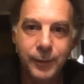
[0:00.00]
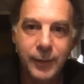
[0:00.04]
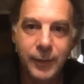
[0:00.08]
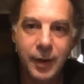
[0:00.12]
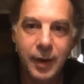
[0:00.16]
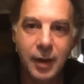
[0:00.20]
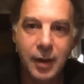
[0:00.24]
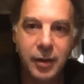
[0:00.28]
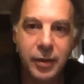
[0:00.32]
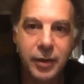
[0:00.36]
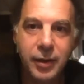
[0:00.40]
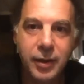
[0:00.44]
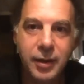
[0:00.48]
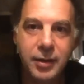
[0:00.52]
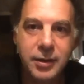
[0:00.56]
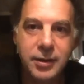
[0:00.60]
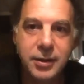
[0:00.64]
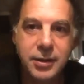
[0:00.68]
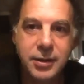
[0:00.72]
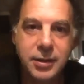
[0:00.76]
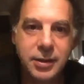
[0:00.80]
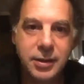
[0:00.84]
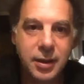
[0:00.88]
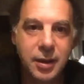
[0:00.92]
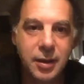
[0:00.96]

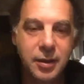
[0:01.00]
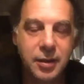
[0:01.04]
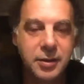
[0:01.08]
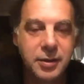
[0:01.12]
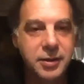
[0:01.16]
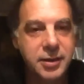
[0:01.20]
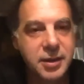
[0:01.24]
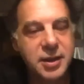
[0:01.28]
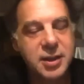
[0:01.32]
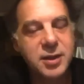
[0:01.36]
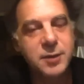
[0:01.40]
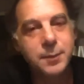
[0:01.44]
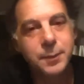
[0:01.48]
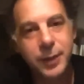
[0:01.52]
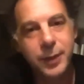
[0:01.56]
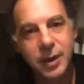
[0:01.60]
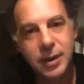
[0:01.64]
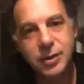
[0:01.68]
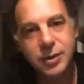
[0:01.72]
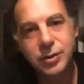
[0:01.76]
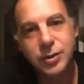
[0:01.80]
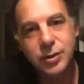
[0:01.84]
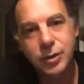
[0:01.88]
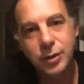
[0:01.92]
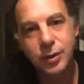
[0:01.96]
there's this
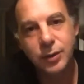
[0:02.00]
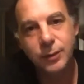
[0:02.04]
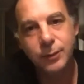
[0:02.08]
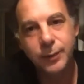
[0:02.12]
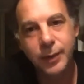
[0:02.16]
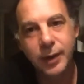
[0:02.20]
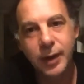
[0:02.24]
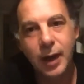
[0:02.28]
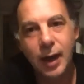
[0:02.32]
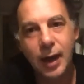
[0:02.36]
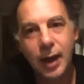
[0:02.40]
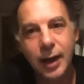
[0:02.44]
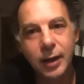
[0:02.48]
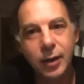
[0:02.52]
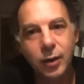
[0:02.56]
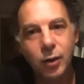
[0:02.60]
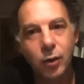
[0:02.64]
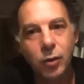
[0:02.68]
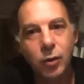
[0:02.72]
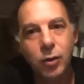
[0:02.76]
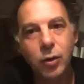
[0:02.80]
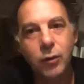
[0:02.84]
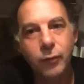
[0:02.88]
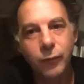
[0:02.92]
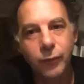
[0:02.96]
person behind all
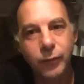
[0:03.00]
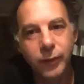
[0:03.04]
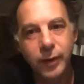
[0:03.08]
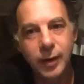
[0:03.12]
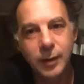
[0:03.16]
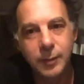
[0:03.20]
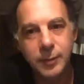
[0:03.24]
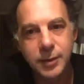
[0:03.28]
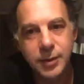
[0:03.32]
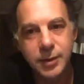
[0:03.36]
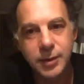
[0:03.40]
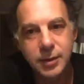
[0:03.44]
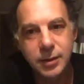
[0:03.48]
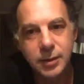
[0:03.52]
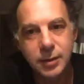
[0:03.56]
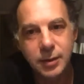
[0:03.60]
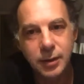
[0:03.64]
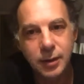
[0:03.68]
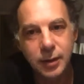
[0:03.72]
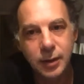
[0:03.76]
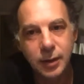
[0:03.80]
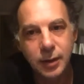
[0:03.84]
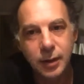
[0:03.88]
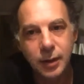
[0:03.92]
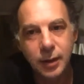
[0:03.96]
your films,
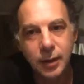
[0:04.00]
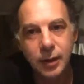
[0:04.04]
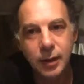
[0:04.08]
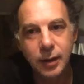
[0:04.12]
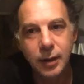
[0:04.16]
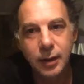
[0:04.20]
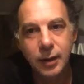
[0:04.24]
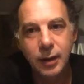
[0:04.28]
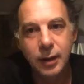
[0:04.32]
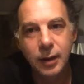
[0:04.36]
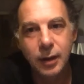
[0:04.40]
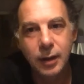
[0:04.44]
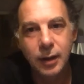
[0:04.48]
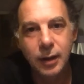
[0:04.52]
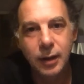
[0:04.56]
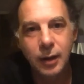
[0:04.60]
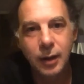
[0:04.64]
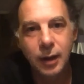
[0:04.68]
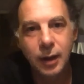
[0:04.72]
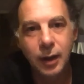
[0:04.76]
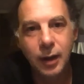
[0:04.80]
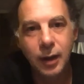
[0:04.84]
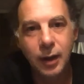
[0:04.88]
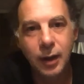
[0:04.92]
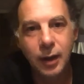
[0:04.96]

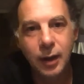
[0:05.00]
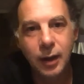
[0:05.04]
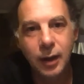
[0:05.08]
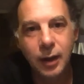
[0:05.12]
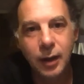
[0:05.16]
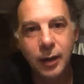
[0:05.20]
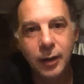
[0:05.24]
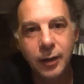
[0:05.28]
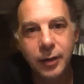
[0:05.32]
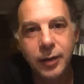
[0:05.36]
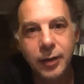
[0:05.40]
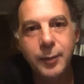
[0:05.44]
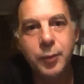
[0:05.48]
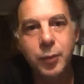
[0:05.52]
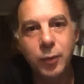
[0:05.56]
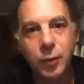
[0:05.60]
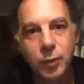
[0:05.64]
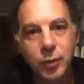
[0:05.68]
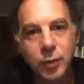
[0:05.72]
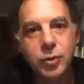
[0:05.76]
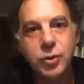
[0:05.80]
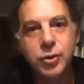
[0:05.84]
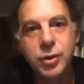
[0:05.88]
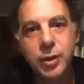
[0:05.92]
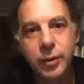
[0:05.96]
the
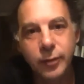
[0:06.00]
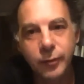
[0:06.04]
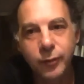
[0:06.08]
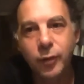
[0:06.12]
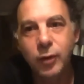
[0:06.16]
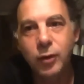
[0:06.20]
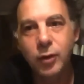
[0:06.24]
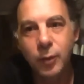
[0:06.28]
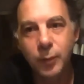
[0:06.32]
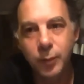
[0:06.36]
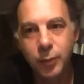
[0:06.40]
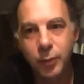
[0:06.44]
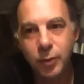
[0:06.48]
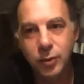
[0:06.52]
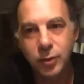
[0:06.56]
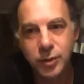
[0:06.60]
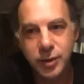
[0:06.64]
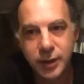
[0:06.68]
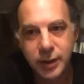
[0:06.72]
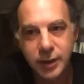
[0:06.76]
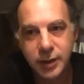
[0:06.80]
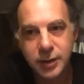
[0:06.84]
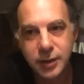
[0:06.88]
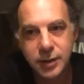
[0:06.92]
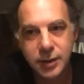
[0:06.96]
producer of all your
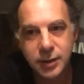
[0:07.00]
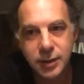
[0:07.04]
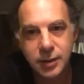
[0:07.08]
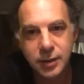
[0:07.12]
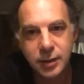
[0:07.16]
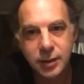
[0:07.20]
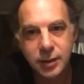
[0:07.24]
projects,